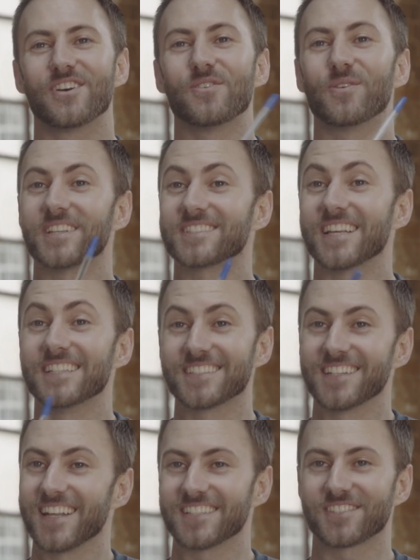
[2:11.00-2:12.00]
As you gain
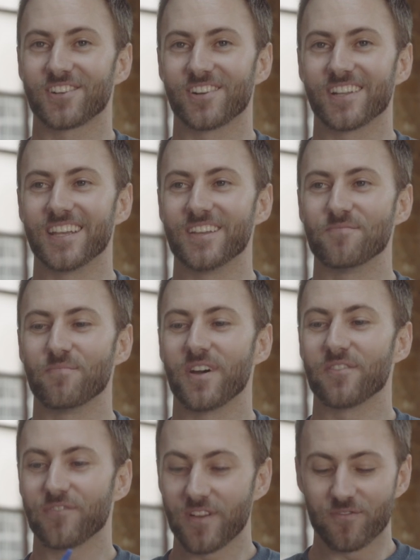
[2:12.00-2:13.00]
momentum, the
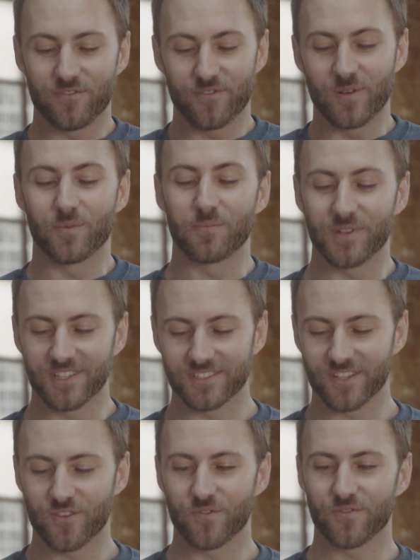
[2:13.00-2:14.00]
path to success
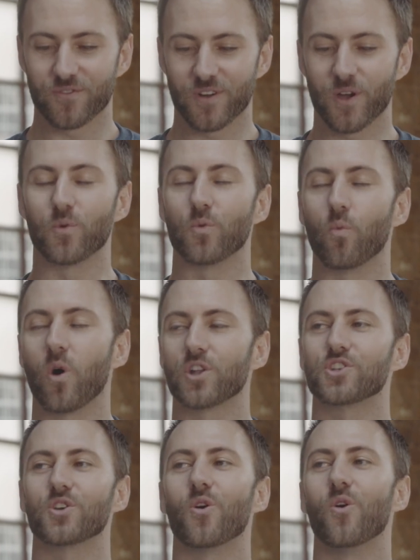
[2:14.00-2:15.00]
becomes smoother and
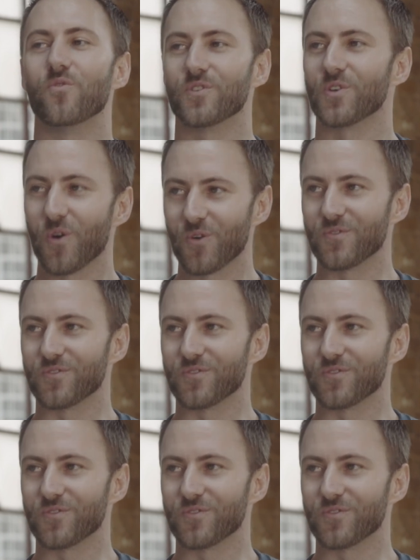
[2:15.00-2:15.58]
more natural.